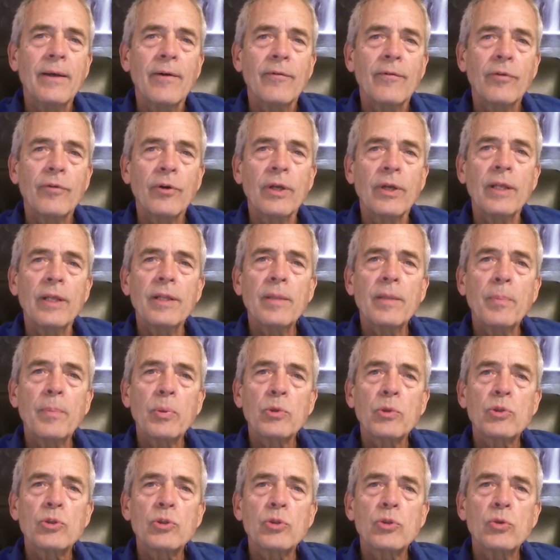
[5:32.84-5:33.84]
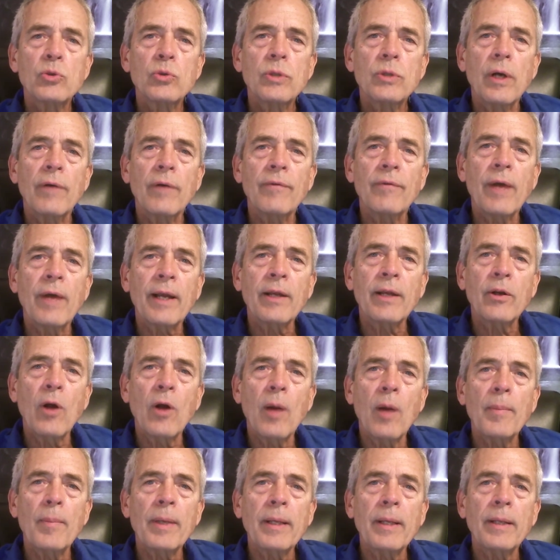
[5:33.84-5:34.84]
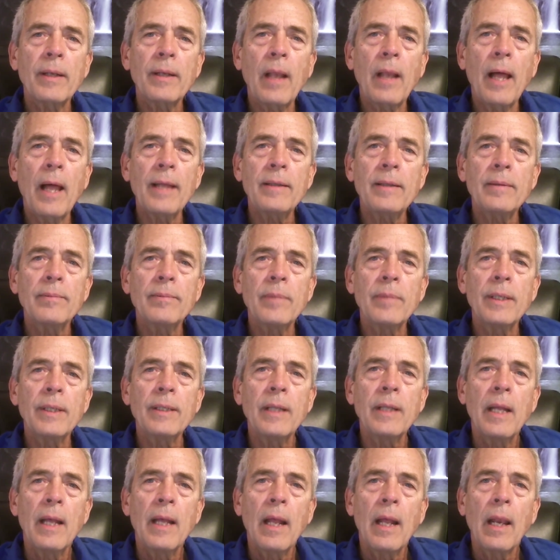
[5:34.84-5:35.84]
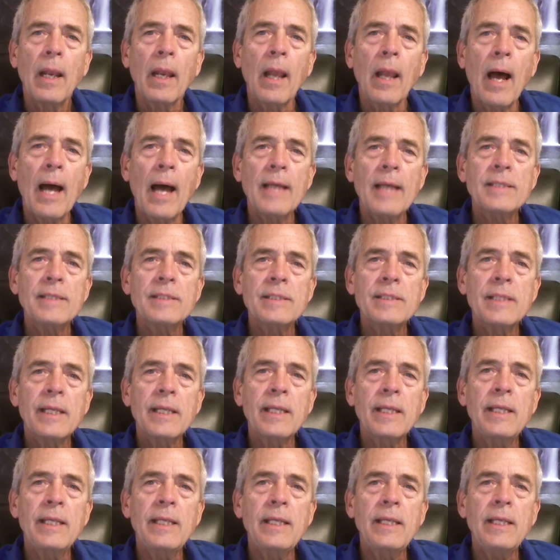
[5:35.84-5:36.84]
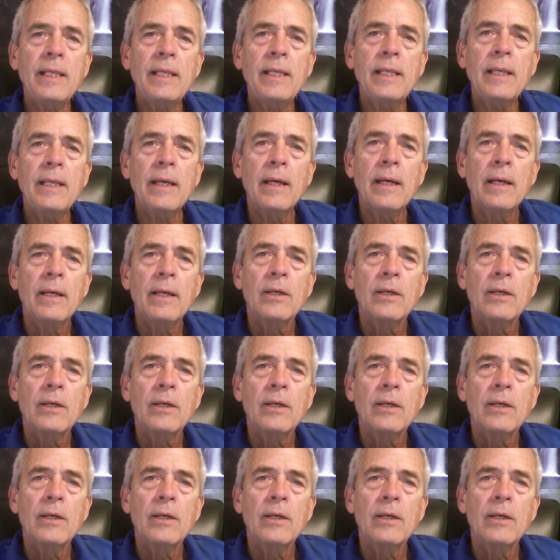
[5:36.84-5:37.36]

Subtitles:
For in the pursuit of economic enlightenment lies the key